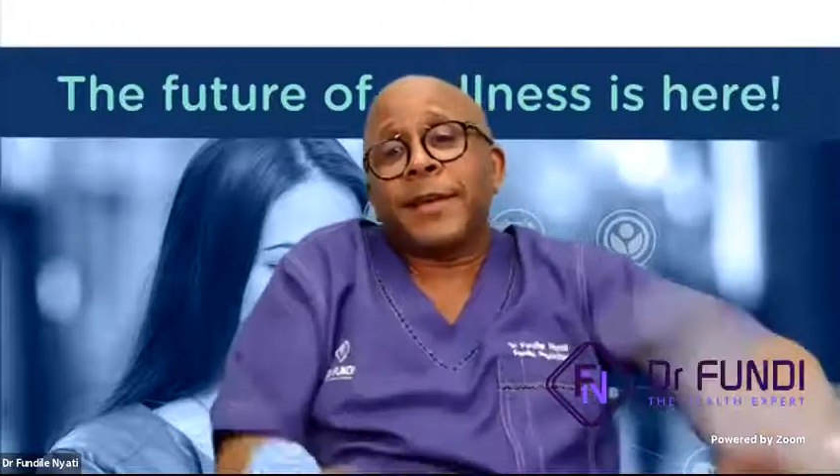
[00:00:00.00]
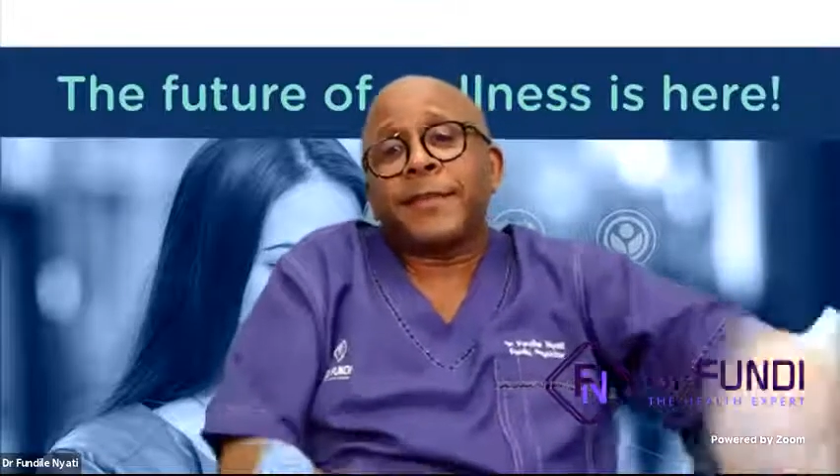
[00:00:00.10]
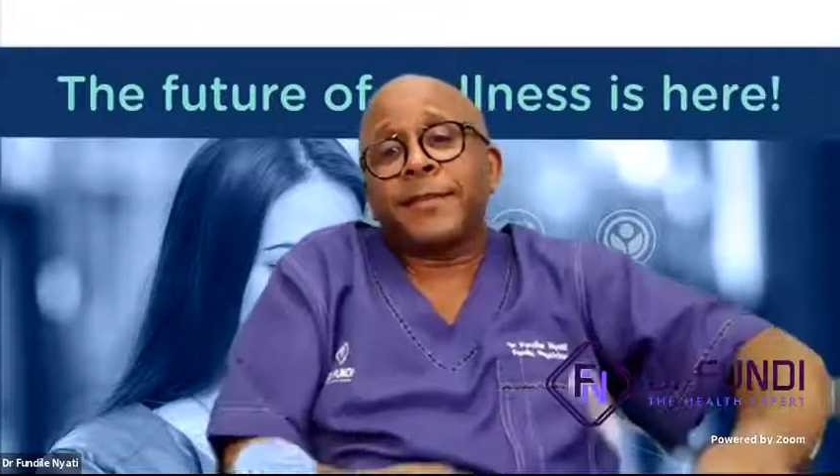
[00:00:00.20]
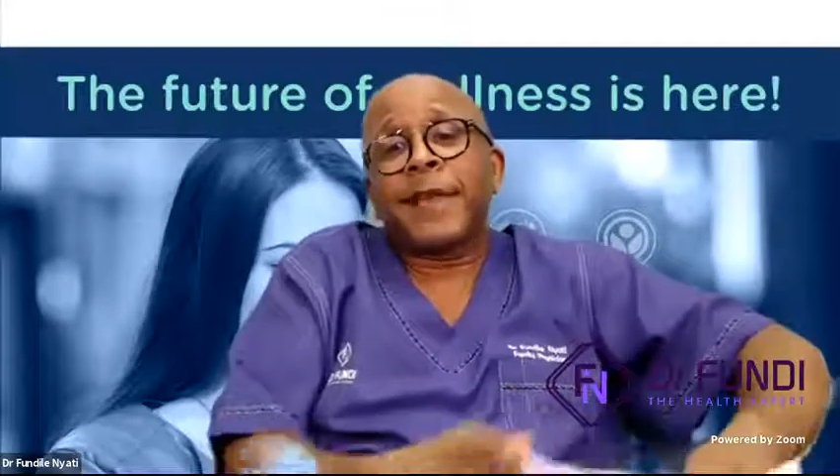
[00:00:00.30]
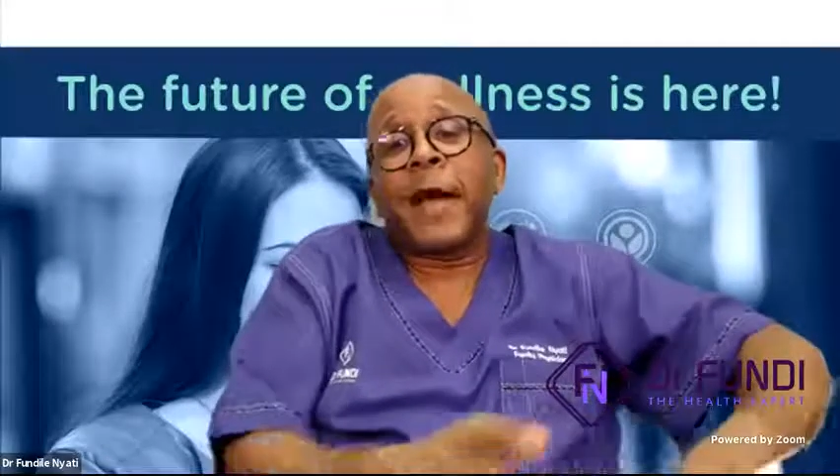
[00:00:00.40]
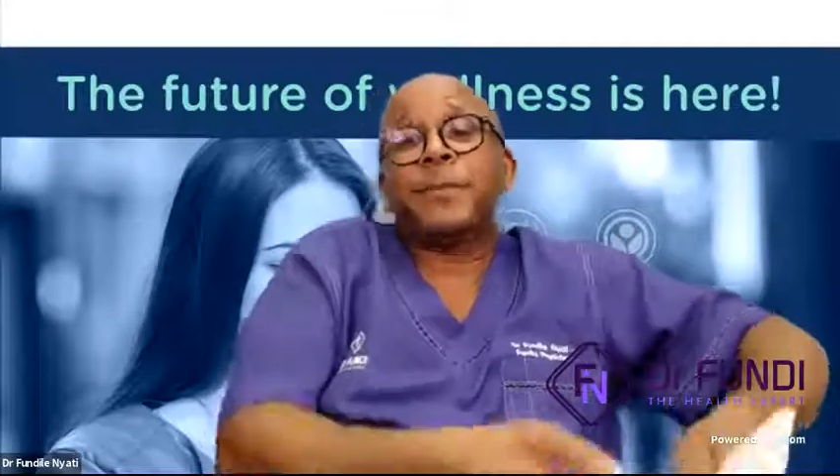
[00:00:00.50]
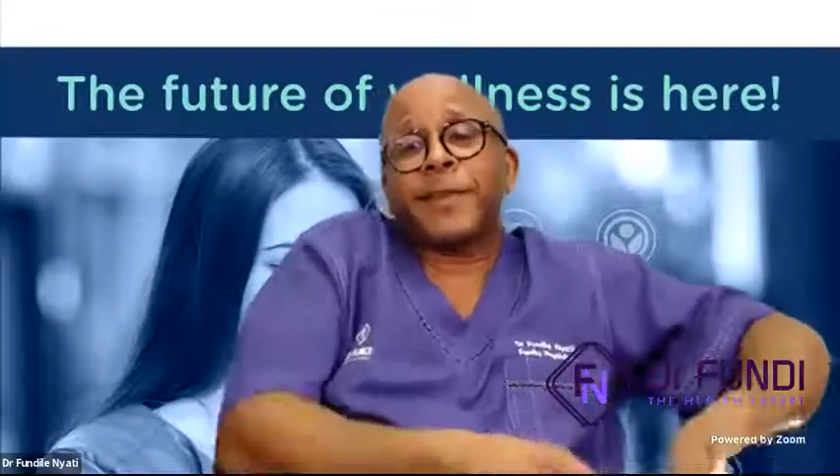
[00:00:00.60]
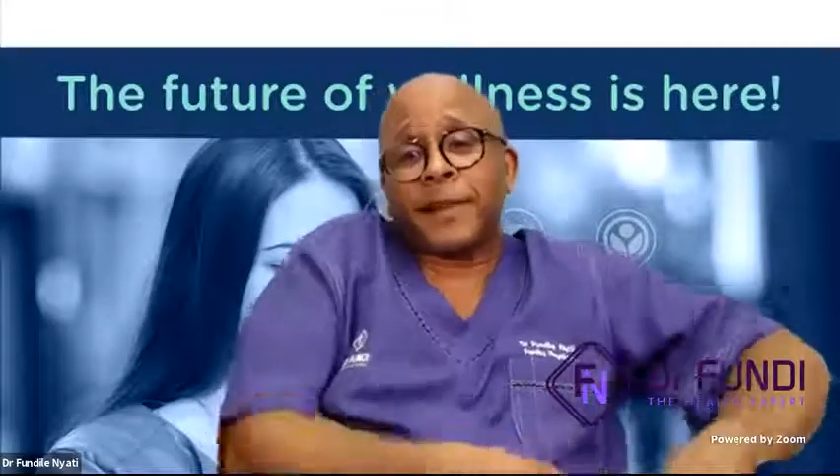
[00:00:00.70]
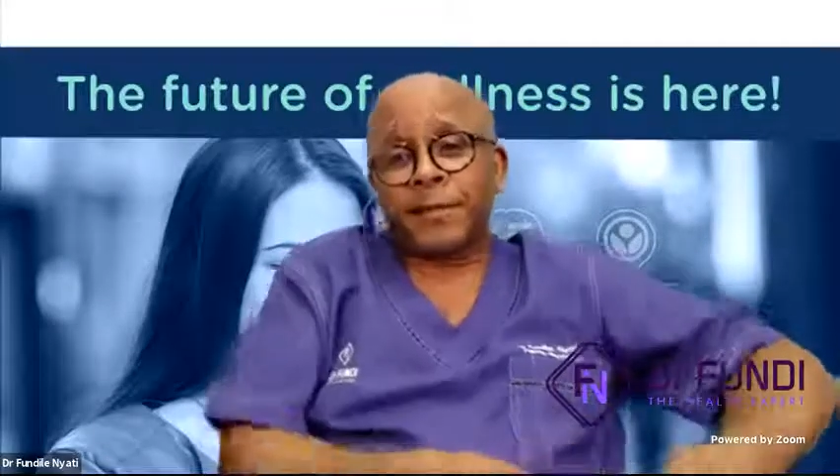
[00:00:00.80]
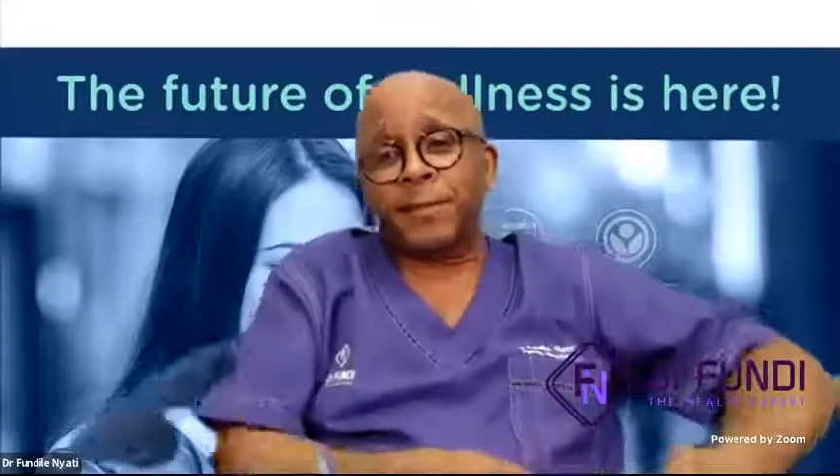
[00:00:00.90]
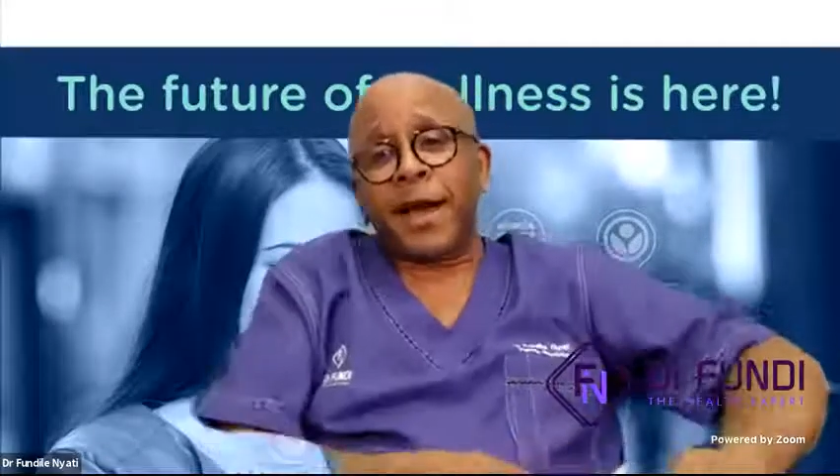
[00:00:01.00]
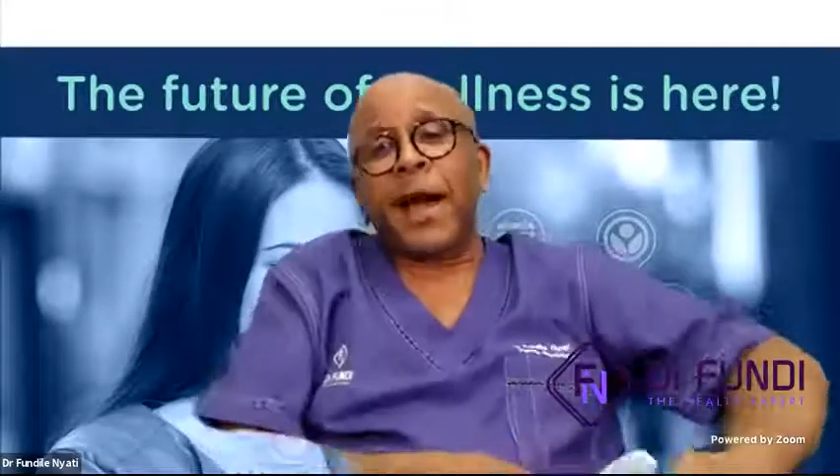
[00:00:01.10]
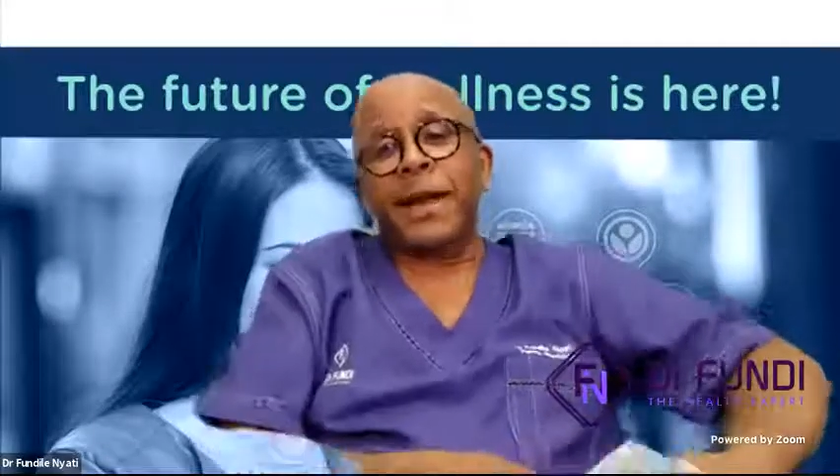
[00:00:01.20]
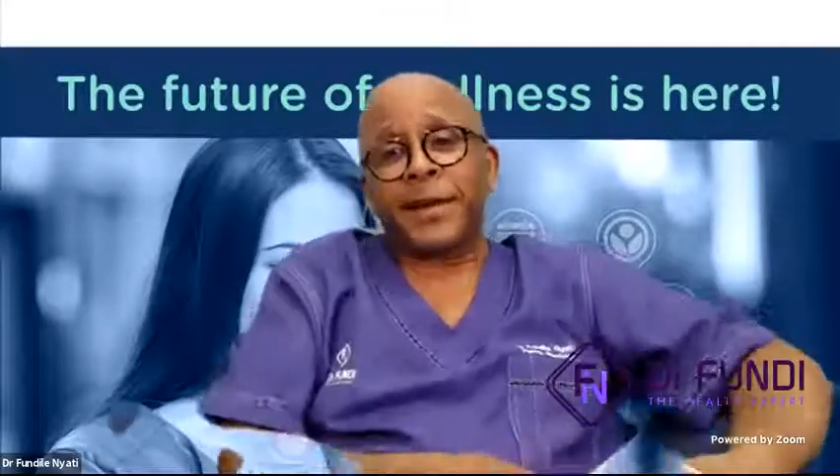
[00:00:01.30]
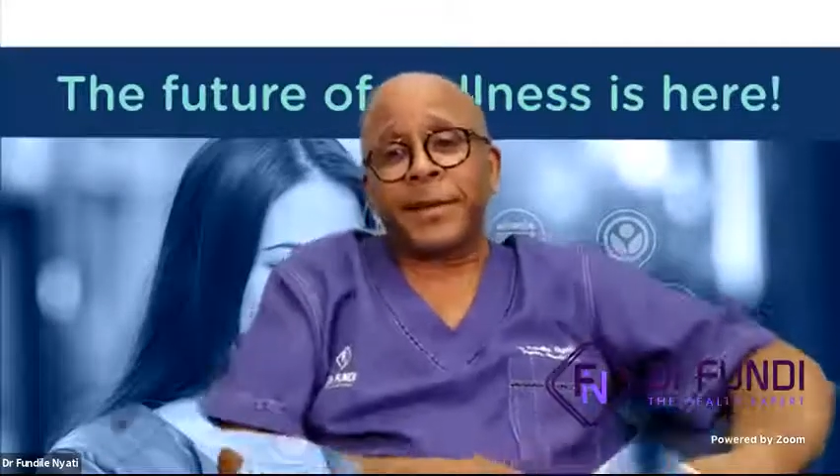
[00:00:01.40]
substance
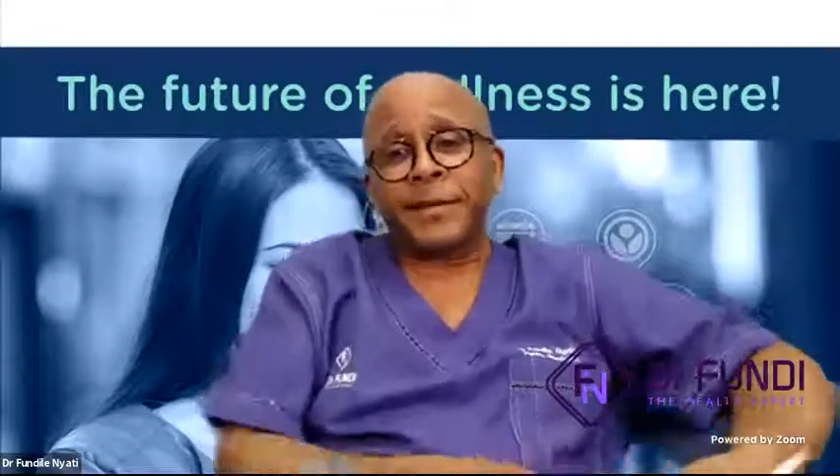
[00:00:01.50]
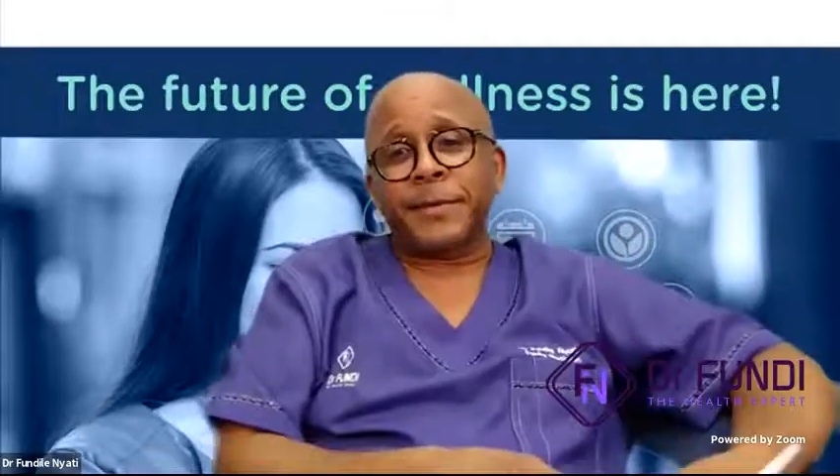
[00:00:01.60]
behind it.